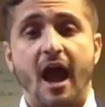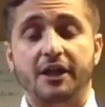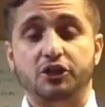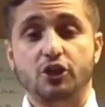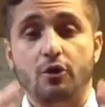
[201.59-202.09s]

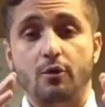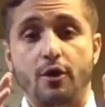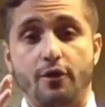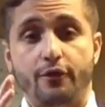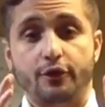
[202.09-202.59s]
I show
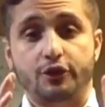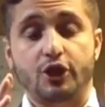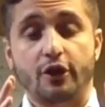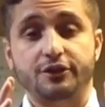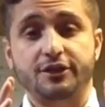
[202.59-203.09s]
their
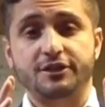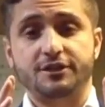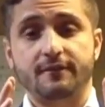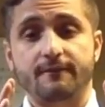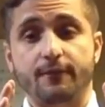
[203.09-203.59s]

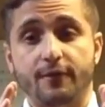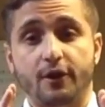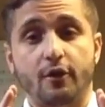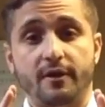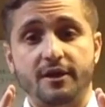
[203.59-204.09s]
charges for the
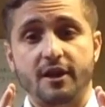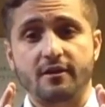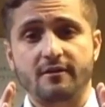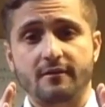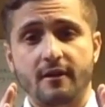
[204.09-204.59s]
current year,